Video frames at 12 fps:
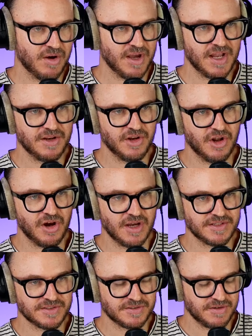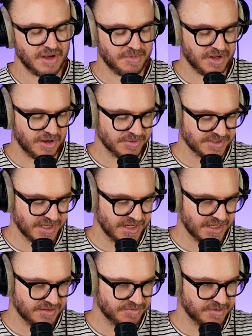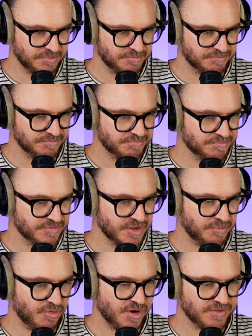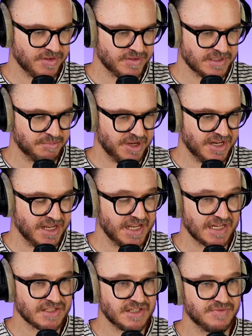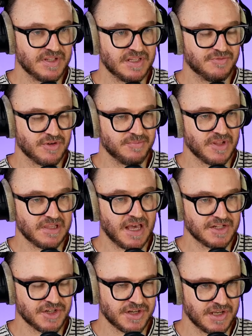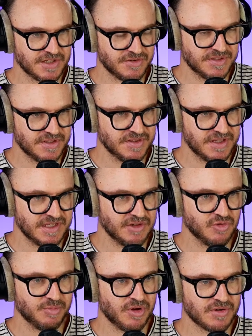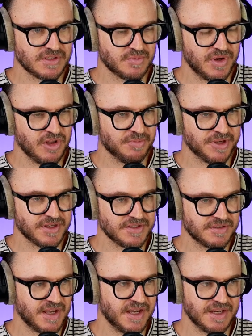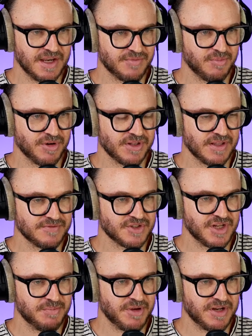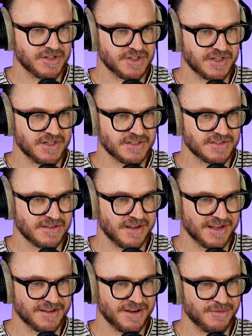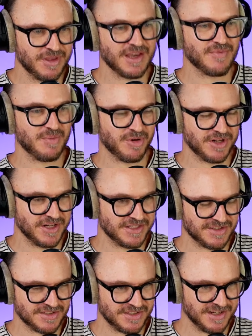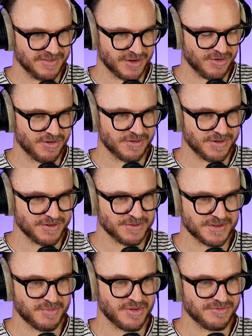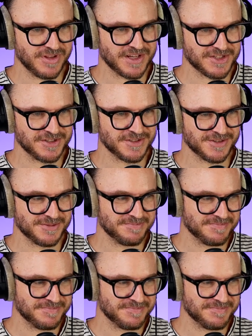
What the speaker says: and I was getting at the point that there's been inactivity from the larger countries in the EU bloc as well, because hey, everybody loves cheap energy, and it's like, I think everybody needs to sit in the corner and do some reflection, Tom.